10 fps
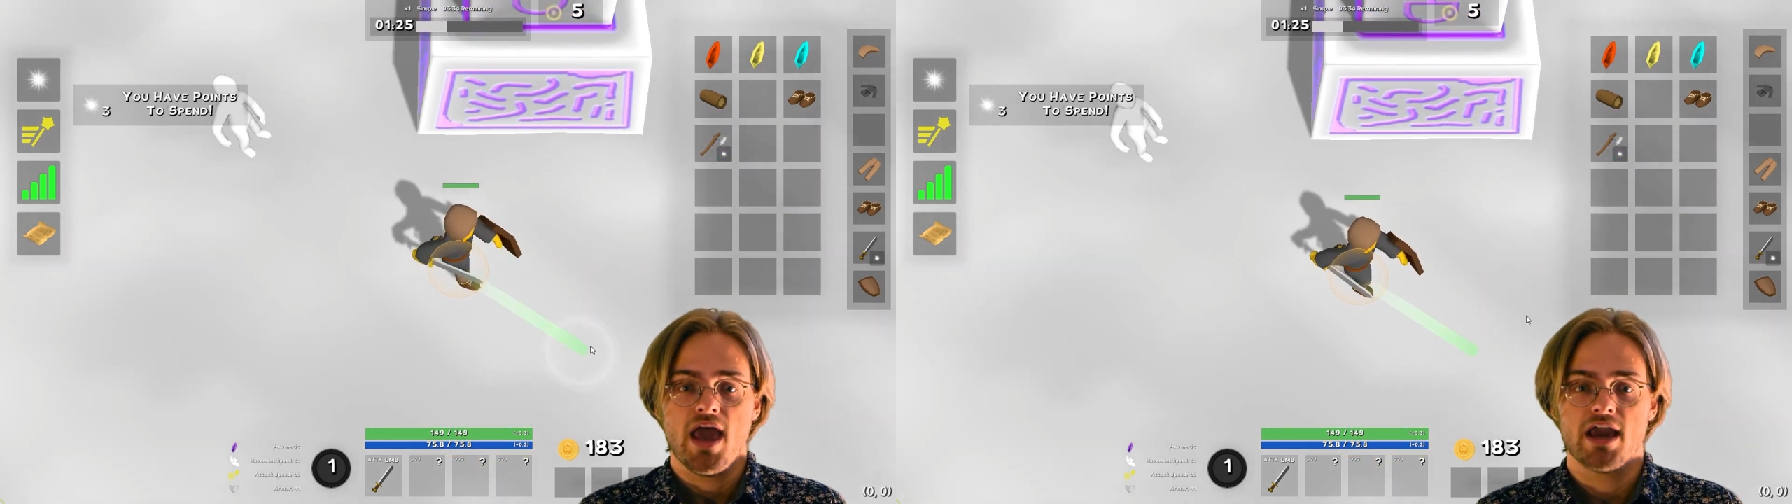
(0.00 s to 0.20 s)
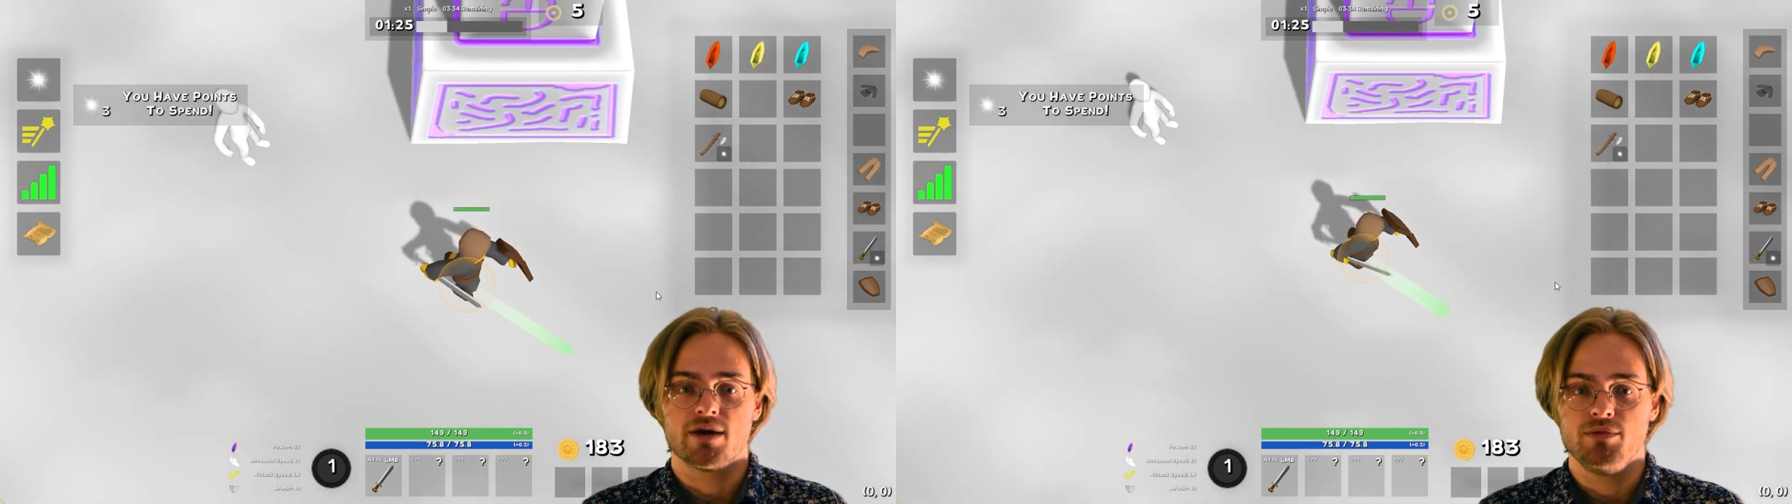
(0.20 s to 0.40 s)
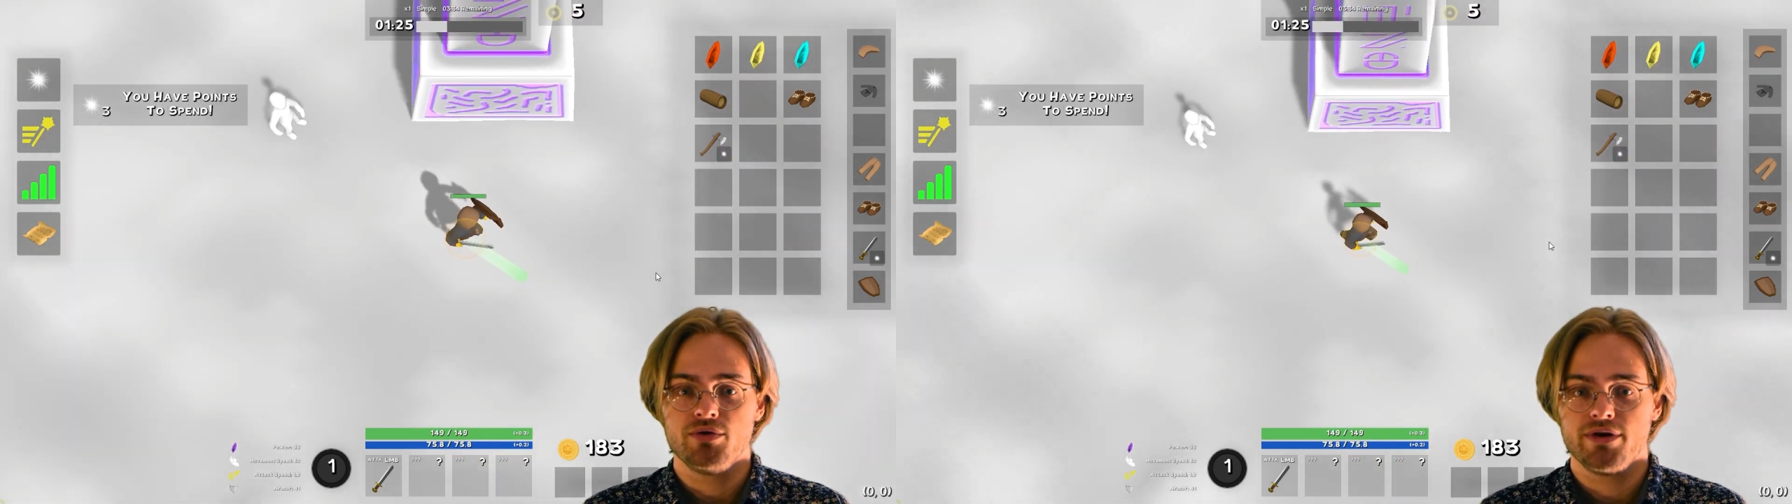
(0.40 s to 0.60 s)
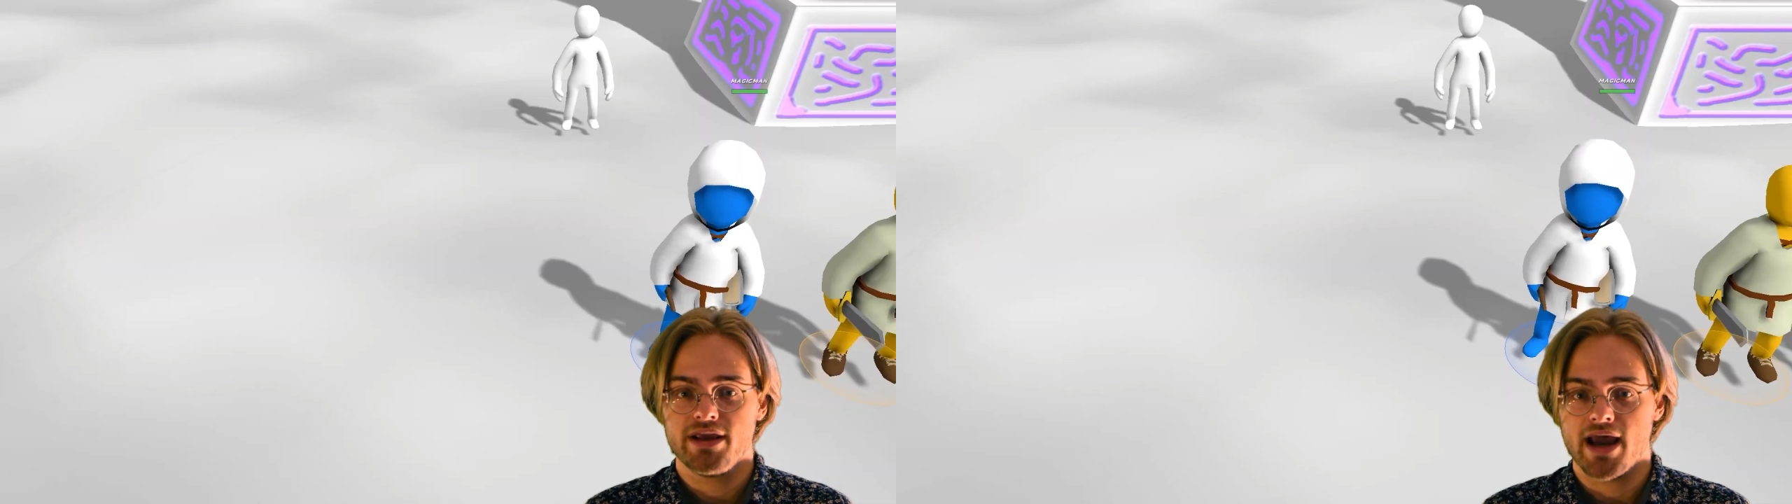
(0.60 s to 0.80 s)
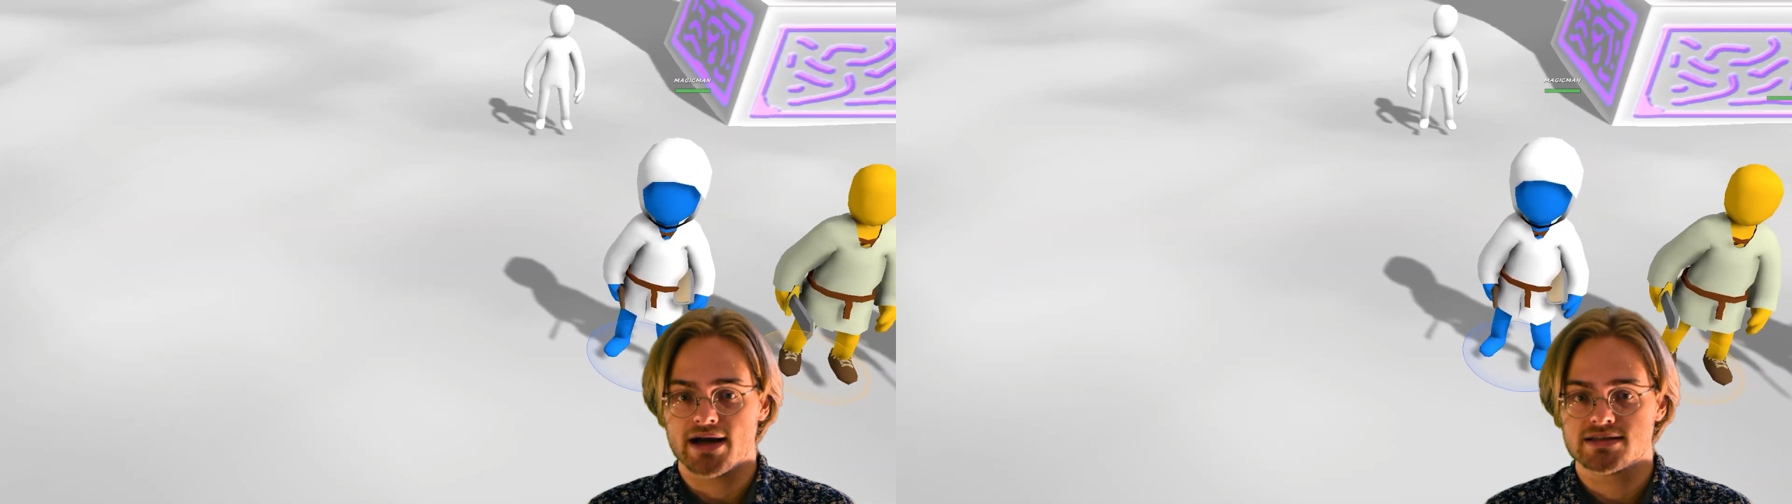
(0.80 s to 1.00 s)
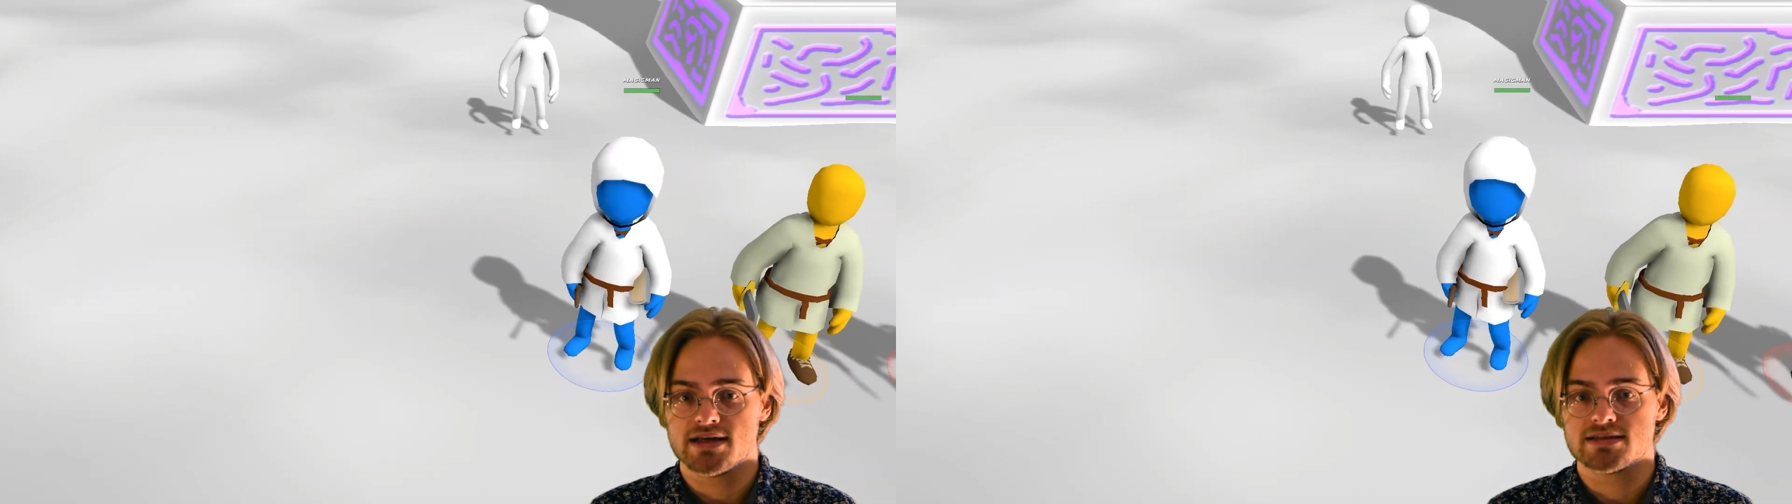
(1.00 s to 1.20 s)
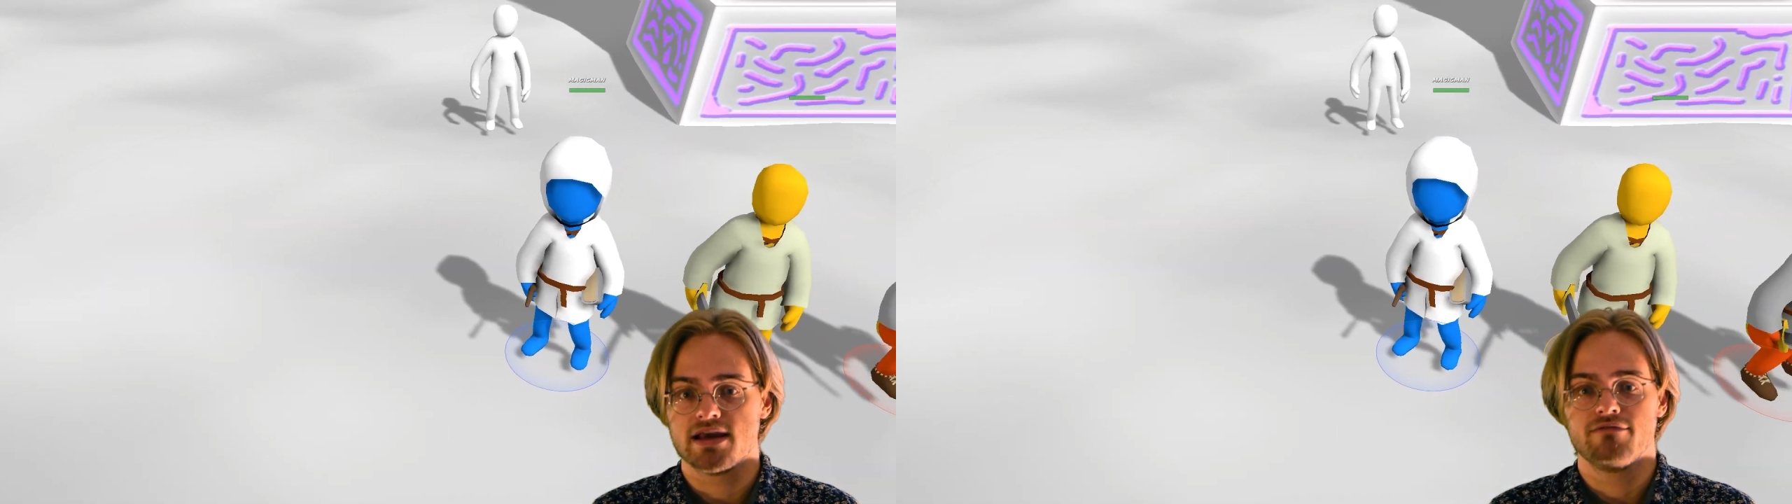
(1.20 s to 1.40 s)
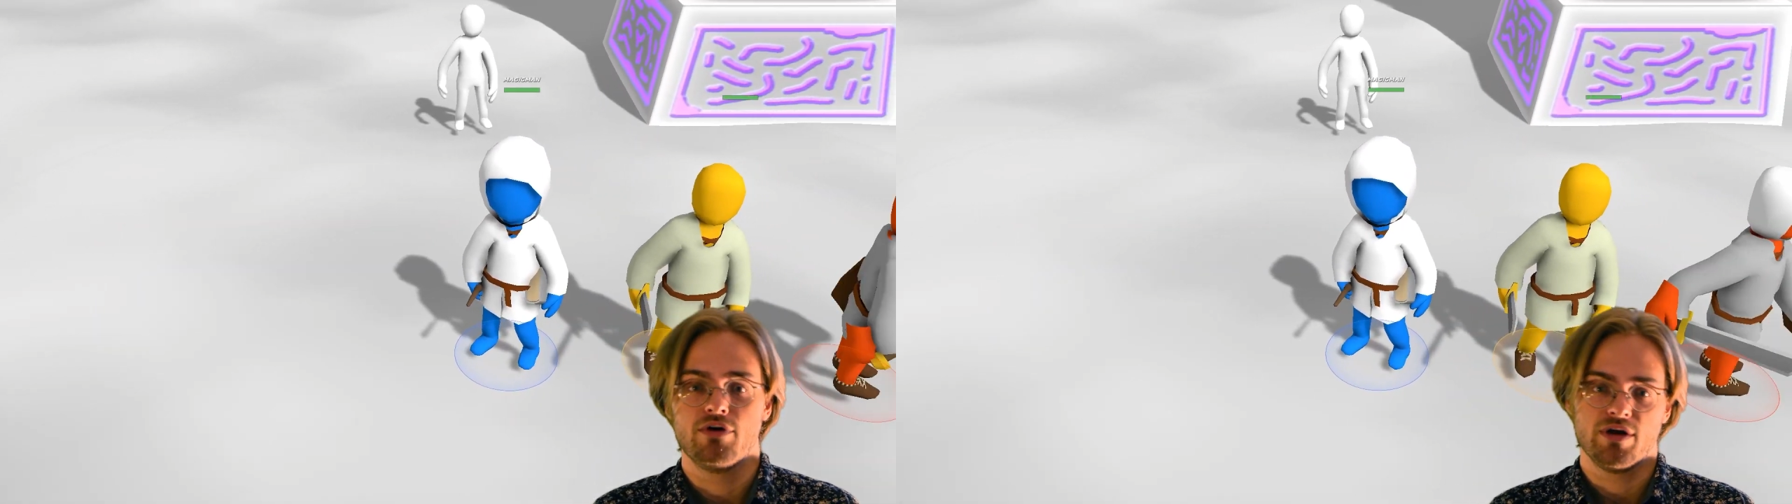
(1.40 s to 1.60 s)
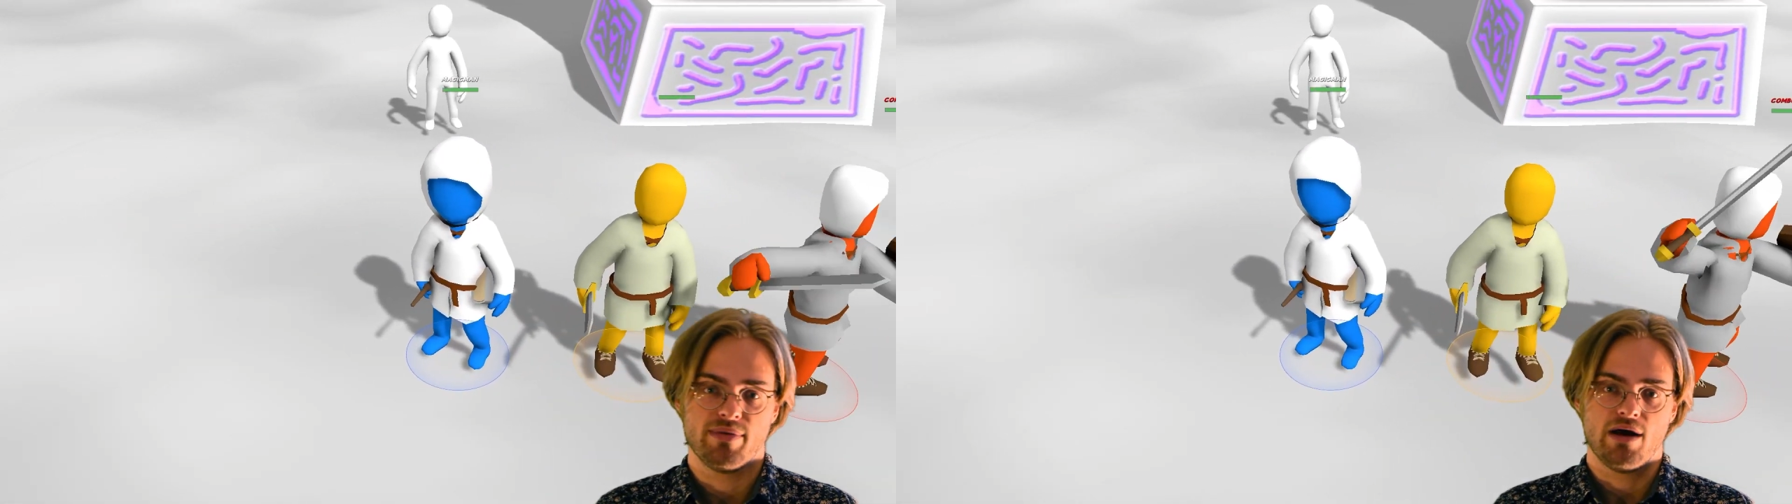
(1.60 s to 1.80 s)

and community access and voting